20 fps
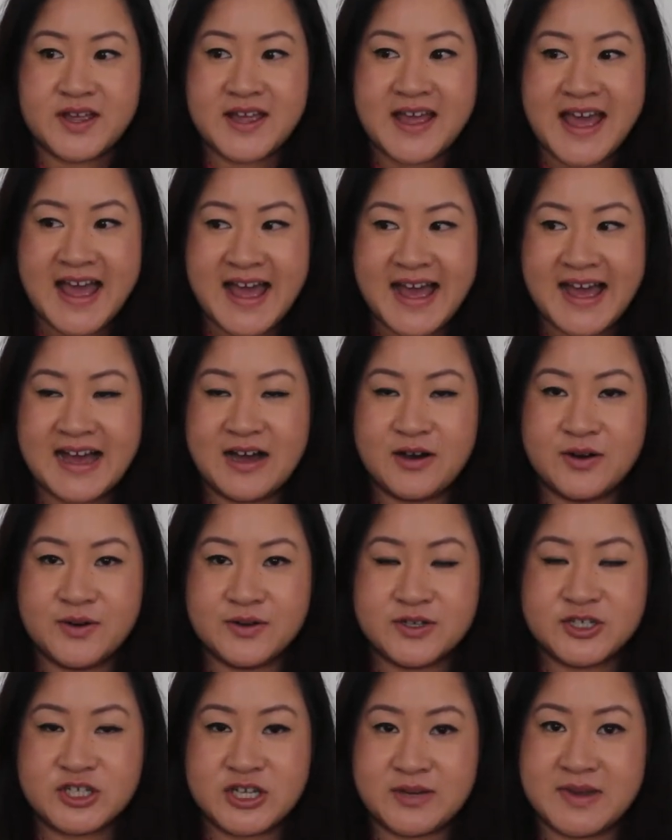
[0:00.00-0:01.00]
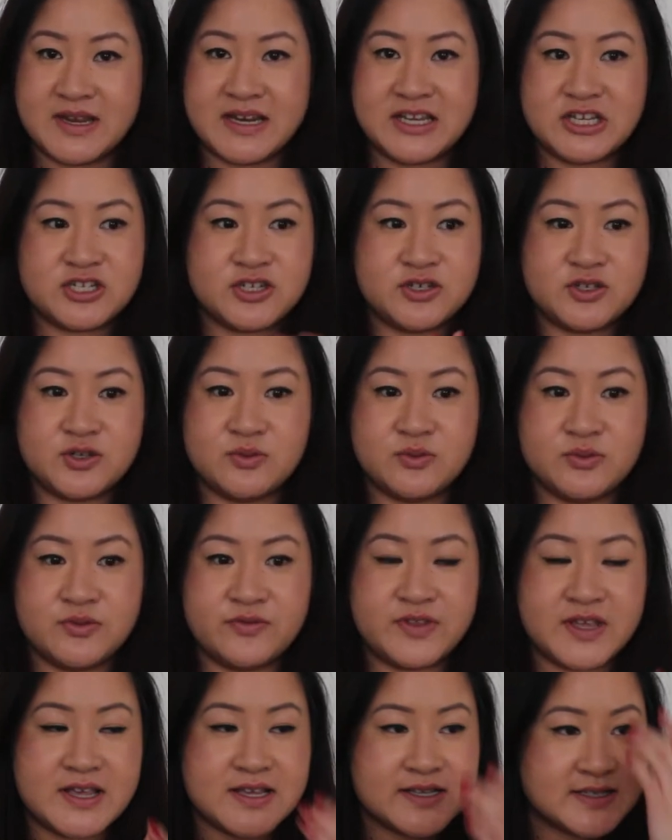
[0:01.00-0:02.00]
how she managed to do all
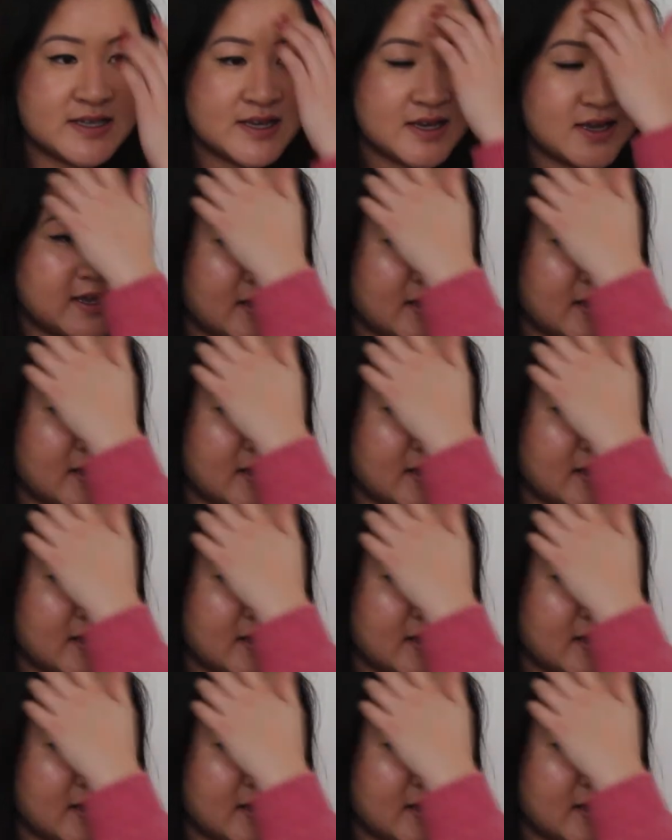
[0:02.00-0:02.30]
of this.